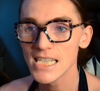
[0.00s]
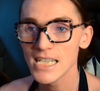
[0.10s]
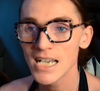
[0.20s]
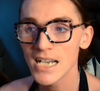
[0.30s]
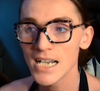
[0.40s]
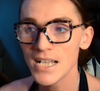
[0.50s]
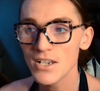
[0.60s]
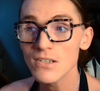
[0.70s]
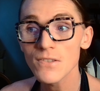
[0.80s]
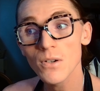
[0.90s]

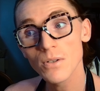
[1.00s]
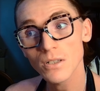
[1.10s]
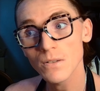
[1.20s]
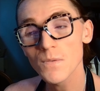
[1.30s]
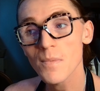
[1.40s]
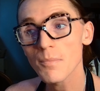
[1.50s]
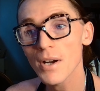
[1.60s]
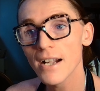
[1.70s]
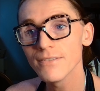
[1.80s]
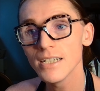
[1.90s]
It also includes my
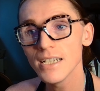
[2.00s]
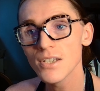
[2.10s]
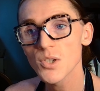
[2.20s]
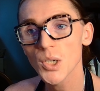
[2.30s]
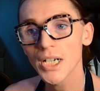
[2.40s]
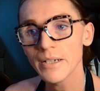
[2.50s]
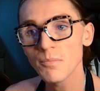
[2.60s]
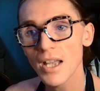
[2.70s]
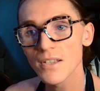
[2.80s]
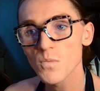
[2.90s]
private
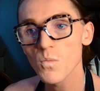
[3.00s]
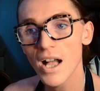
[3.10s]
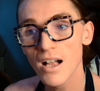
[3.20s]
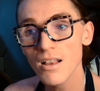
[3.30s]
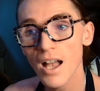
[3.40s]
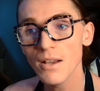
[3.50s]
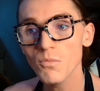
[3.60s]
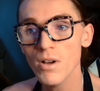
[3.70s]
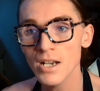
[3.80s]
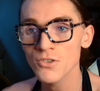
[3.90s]
Instagram as well. I
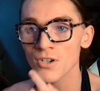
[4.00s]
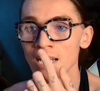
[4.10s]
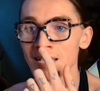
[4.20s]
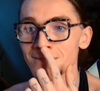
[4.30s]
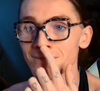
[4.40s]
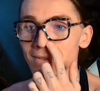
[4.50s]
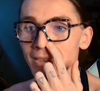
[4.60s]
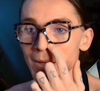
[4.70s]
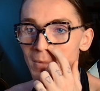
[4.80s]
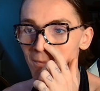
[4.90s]
want to try to
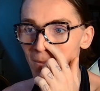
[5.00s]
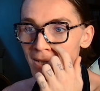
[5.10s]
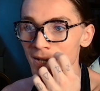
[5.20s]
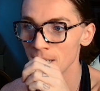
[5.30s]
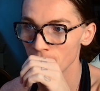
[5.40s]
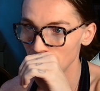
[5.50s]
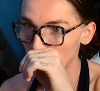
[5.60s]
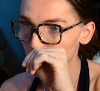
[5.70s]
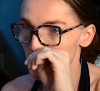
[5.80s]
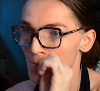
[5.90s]
limit my time on
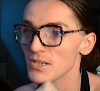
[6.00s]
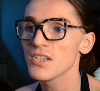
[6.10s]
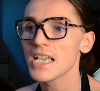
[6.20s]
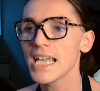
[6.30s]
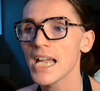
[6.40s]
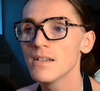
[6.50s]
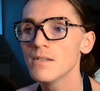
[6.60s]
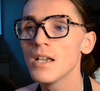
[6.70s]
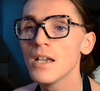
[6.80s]
there as much as I can.